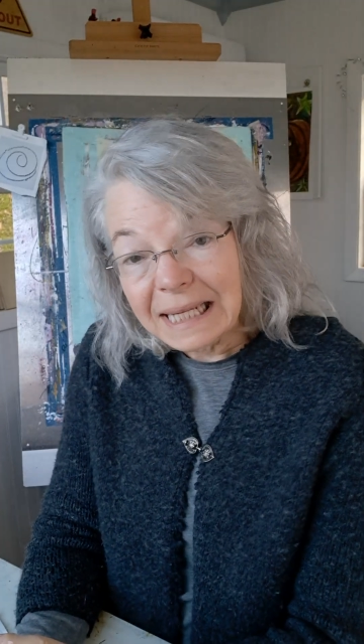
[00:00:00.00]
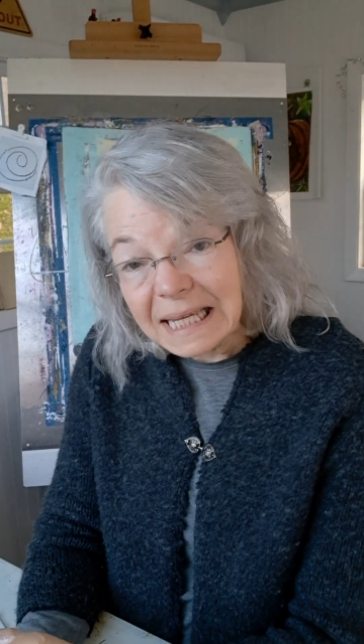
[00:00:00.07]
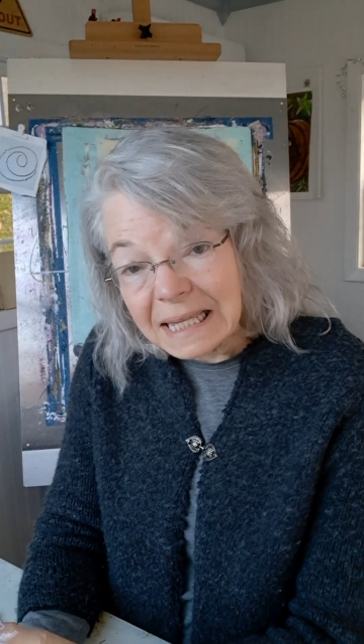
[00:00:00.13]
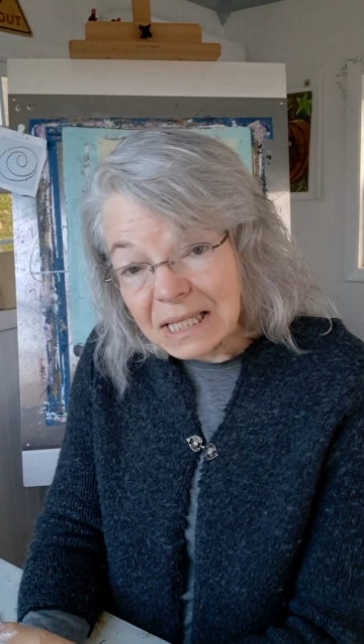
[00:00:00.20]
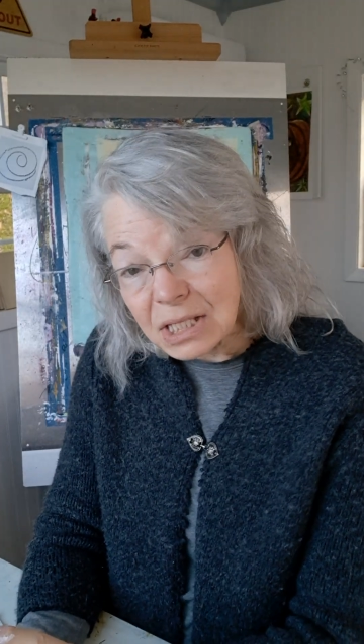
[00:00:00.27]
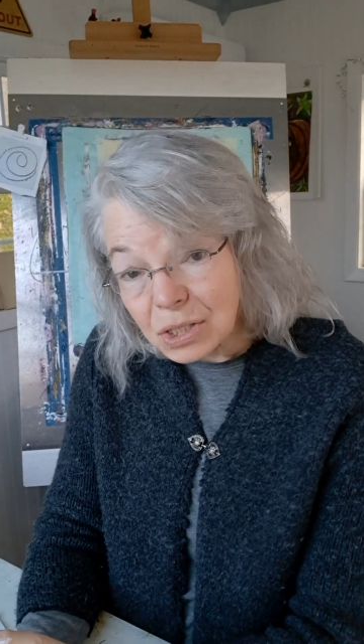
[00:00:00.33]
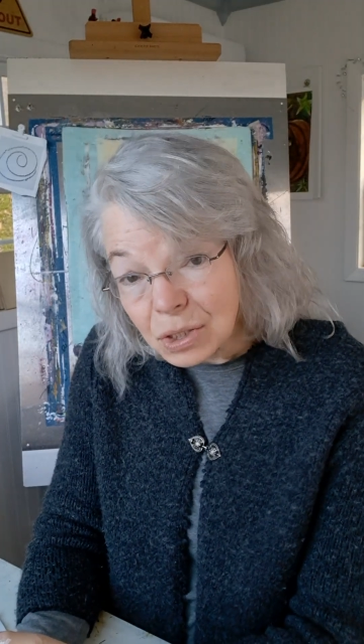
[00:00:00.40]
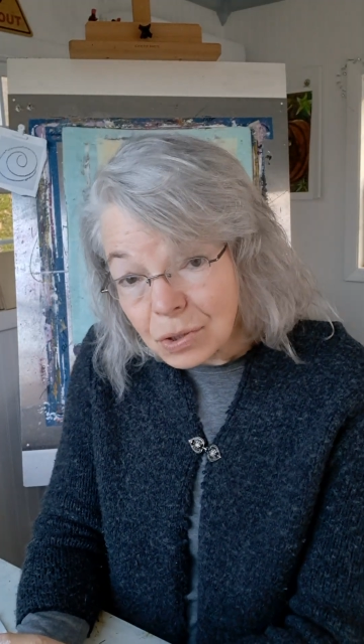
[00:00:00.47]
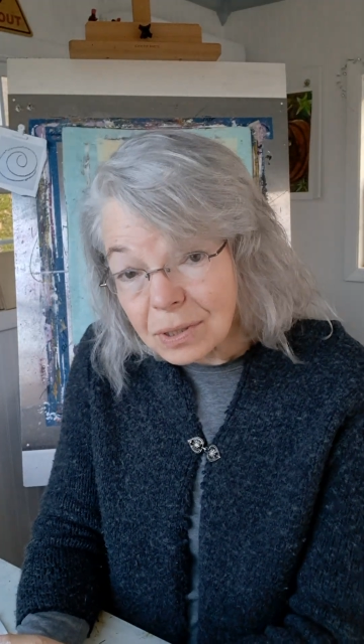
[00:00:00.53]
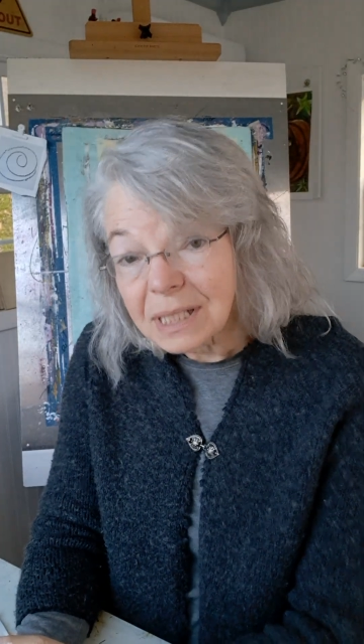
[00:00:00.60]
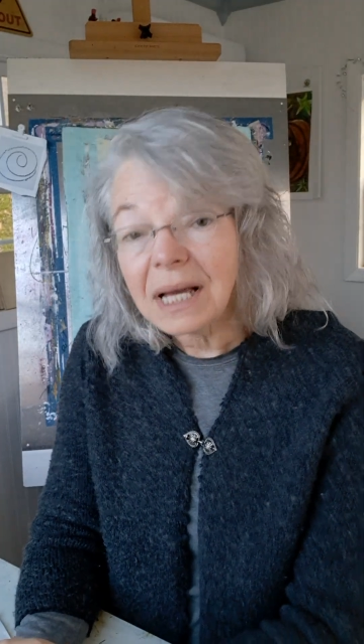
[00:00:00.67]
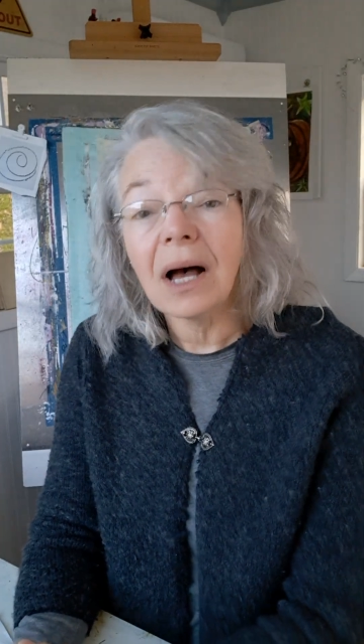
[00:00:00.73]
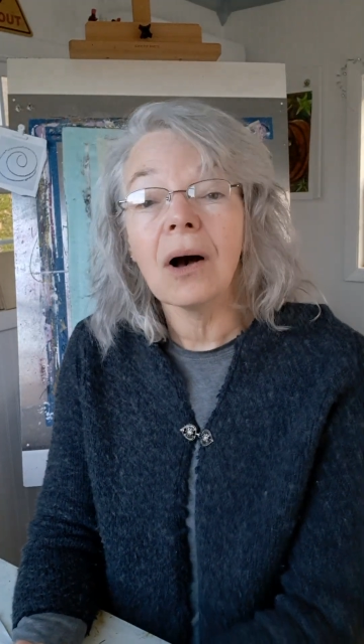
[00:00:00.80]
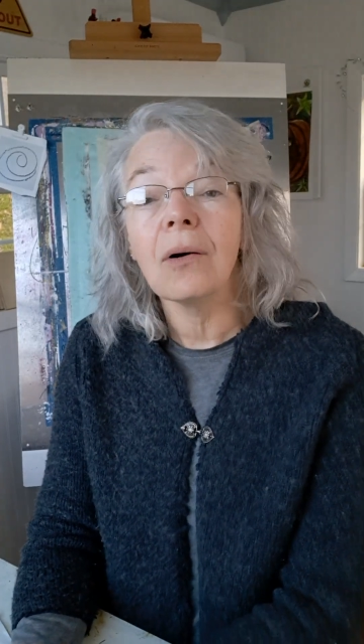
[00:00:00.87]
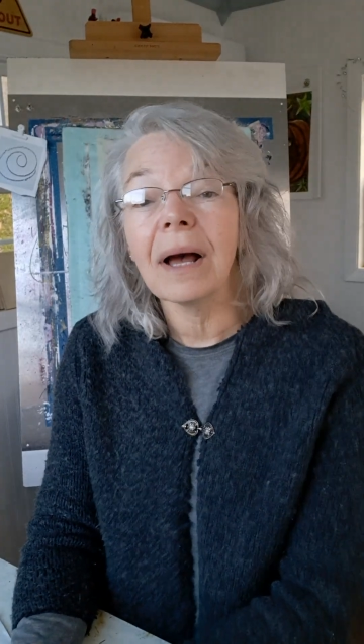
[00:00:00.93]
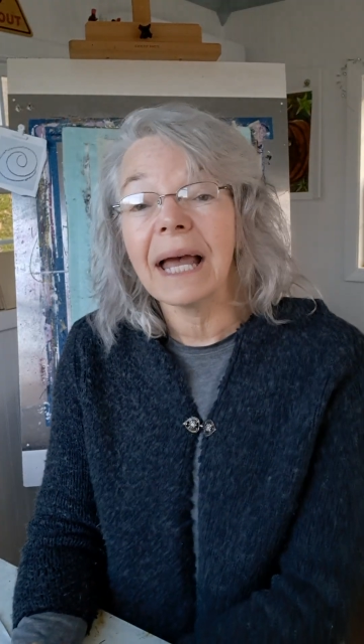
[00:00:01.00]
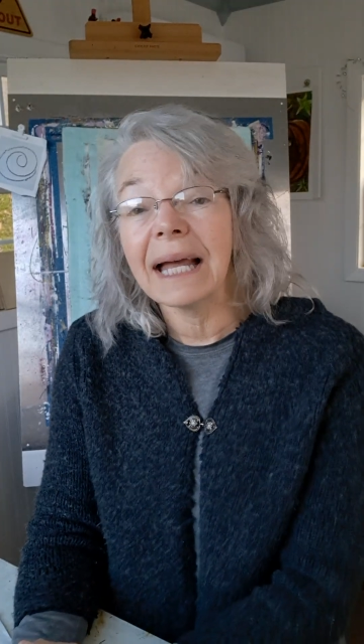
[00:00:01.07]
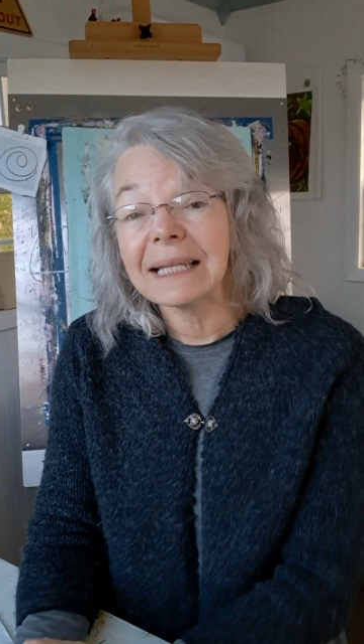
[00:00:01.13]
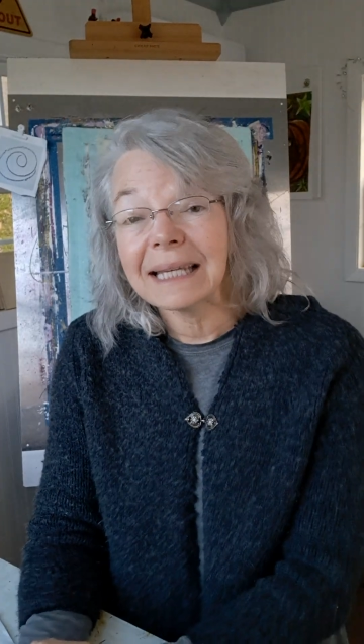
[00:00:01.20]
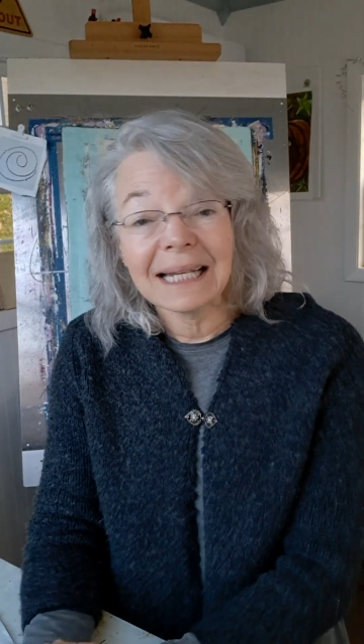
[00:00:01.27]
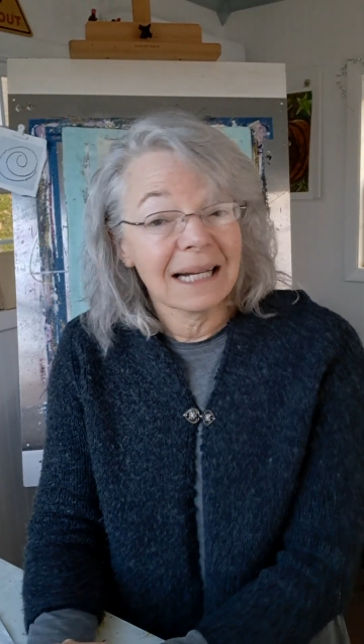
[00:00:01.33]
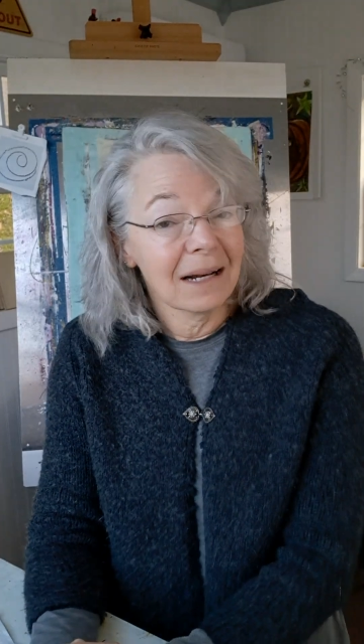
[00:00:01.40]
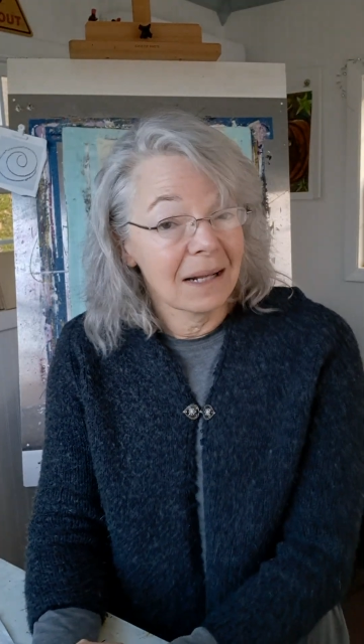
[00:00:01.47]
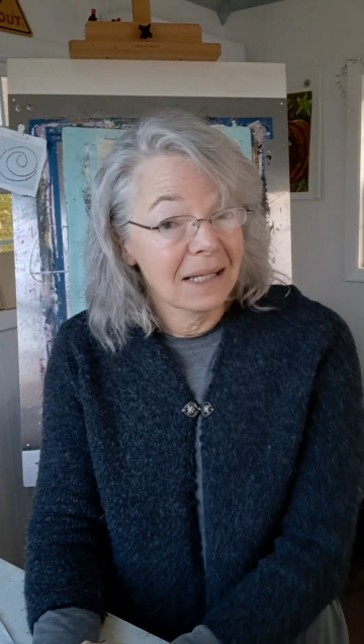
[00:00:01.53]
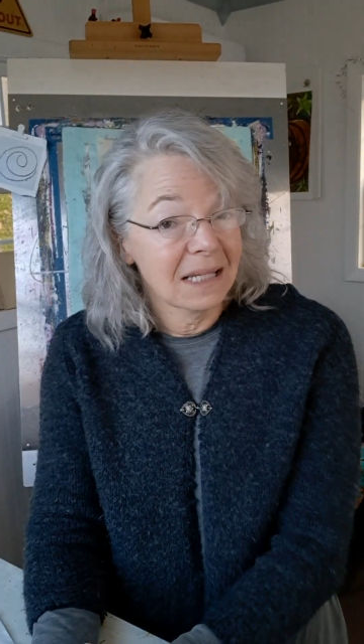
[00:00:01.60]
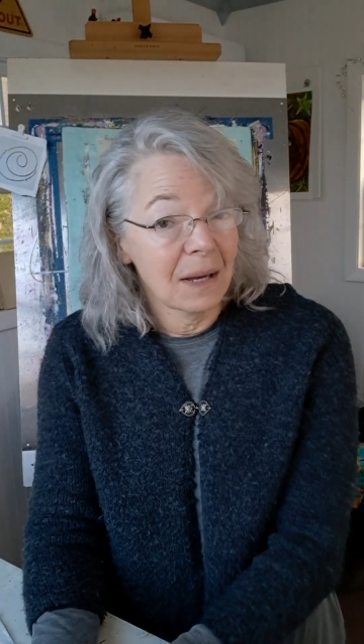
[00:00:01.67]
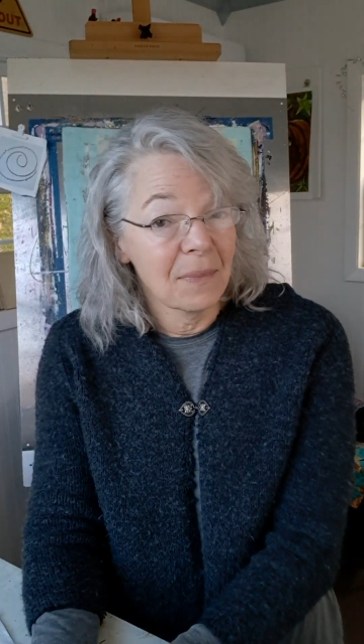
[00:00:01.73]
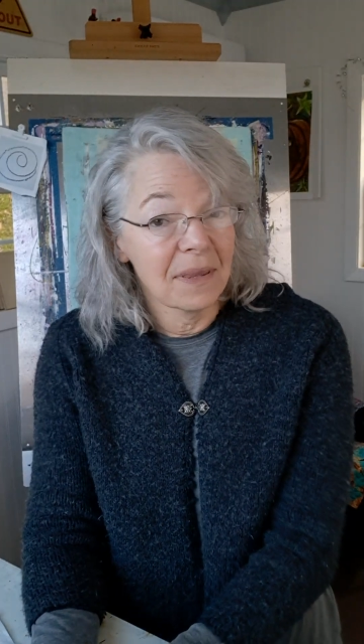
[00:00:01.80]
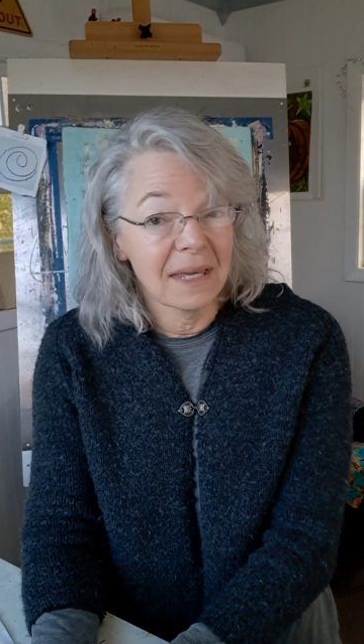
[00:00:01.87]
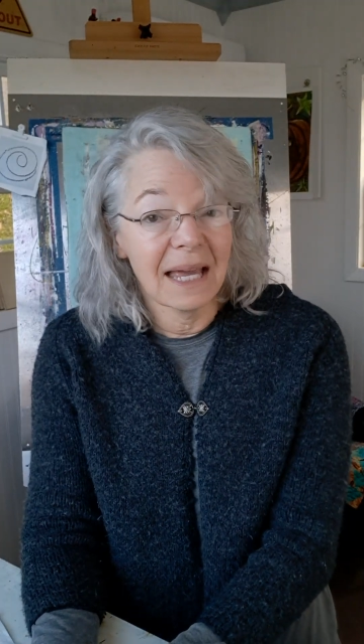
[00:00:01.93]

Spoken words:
in the studio and get in on some of